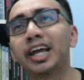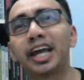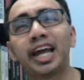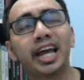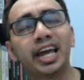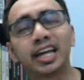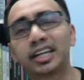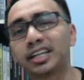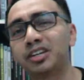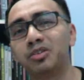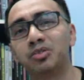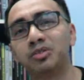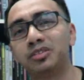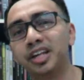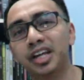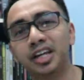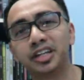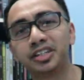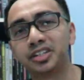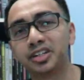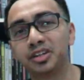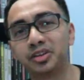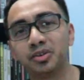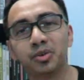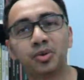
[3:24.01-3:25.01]

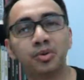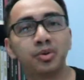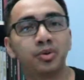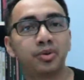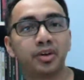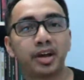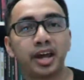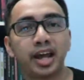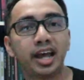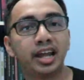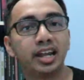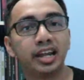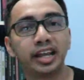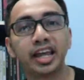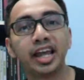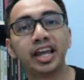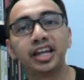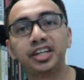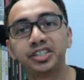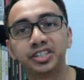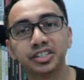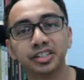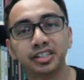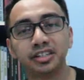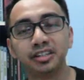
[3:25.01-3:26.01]
accusation or
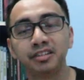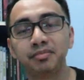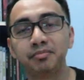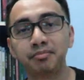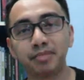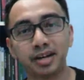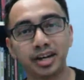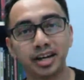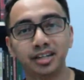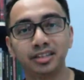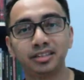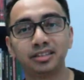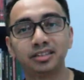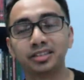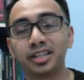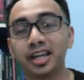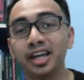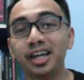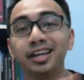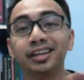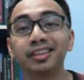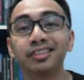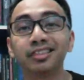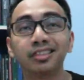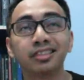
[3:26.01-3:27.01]
allegation by
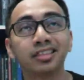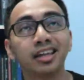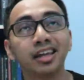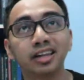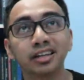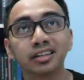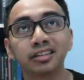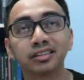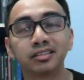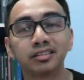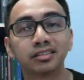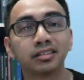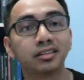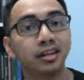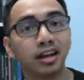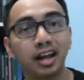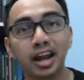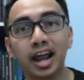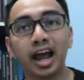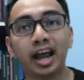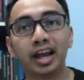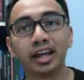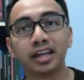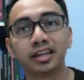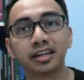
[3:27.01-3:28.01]
saying things
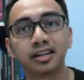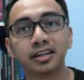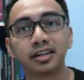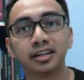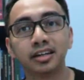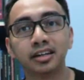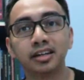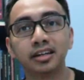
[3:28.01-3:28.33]
like,